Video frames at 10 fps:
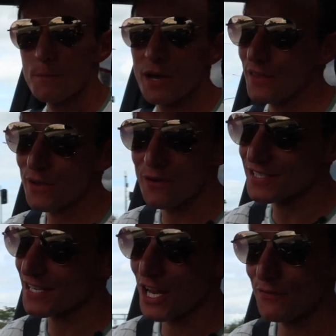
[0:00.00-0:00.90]
But there
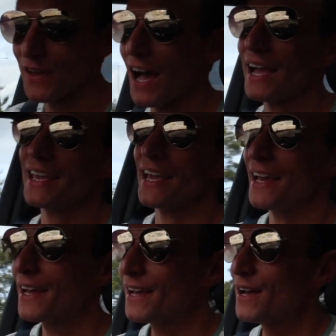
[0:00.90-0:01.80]
is enough car
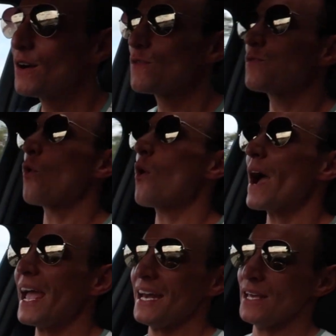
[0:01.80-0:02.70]
here
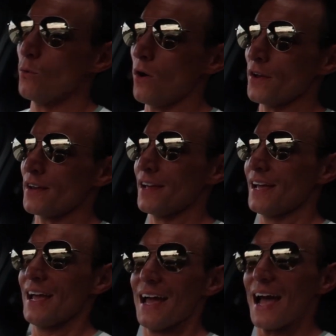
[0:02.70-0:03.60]
for anyone,
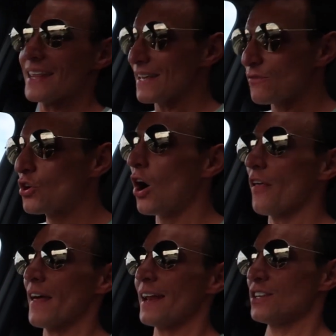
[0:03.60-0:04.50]
and they've
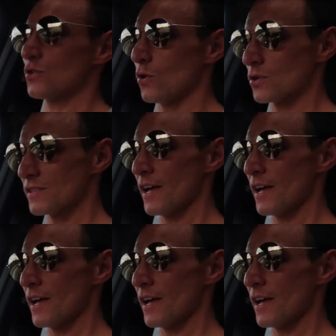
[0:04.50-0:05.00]
got that exhaust